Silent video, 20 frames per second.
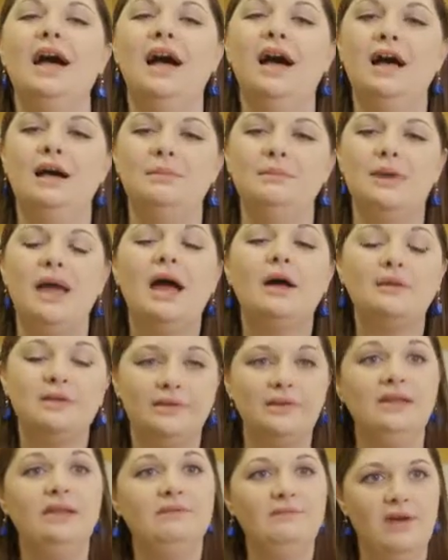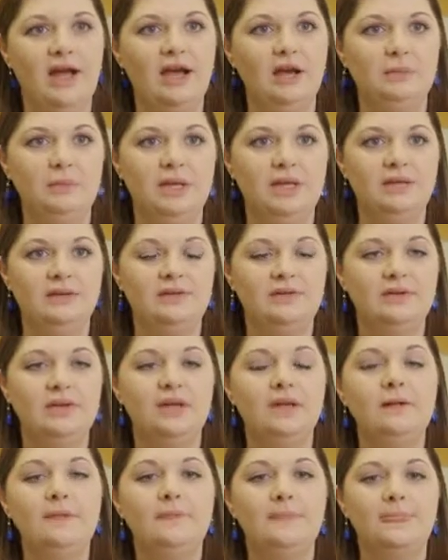out in the environment.
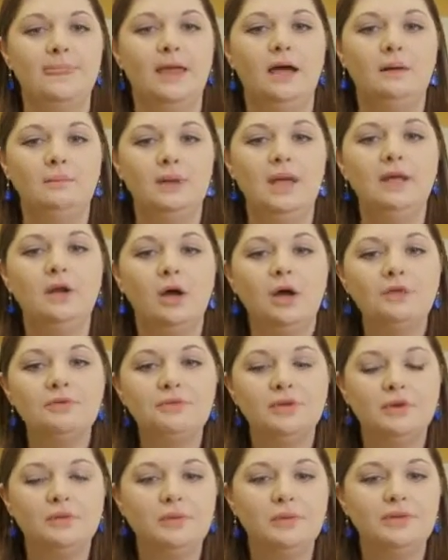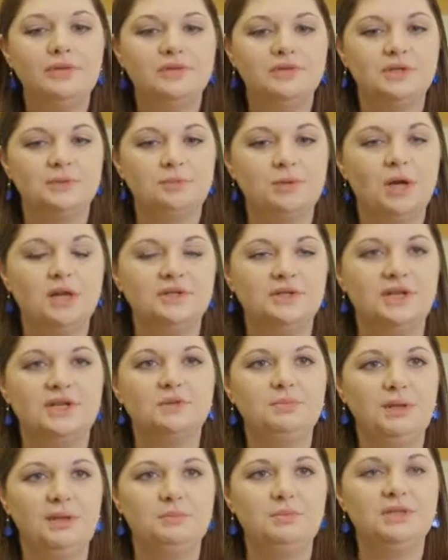And also there's a
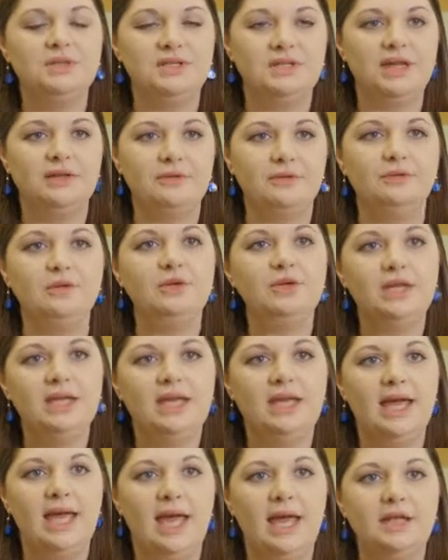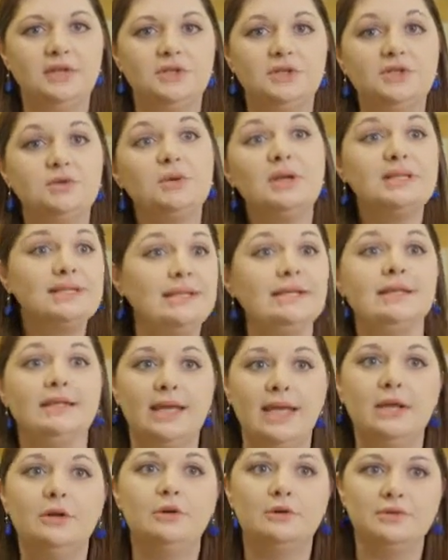project being put together looking at stress
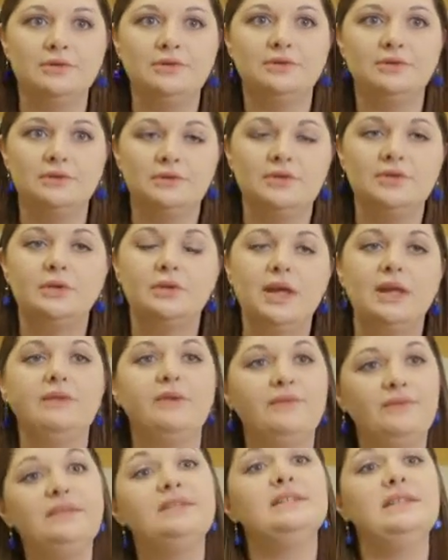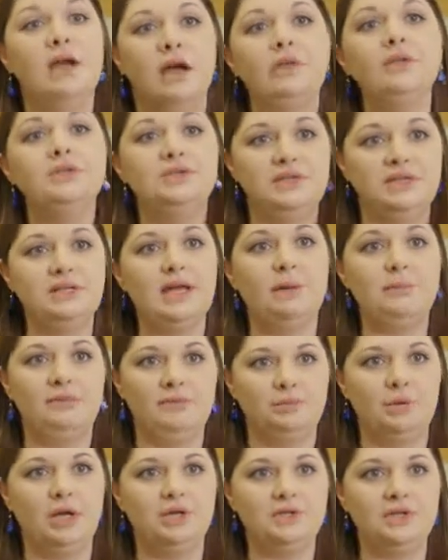indicators, so kind of a physiology type
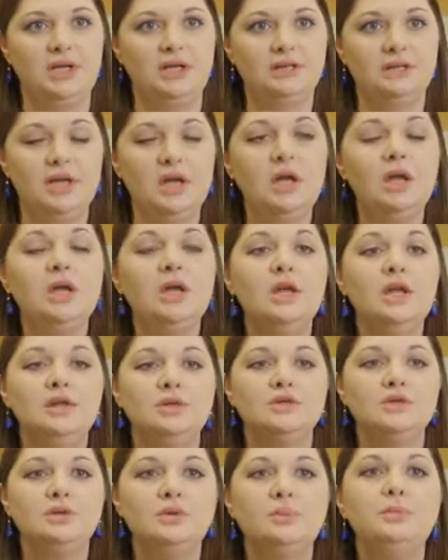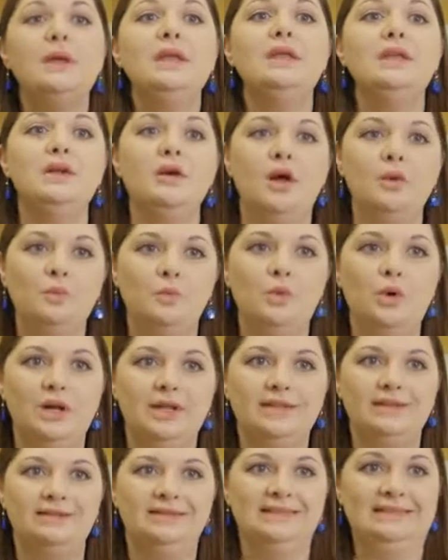of project. So depending on
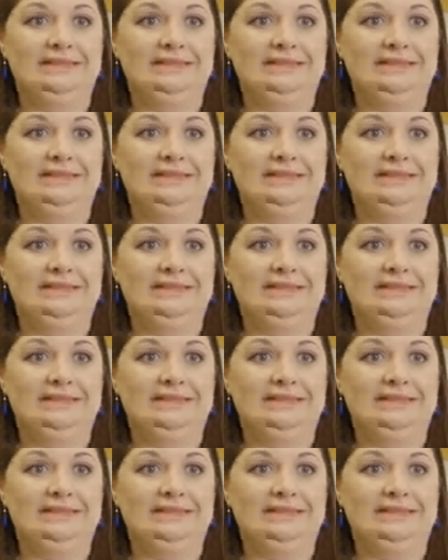what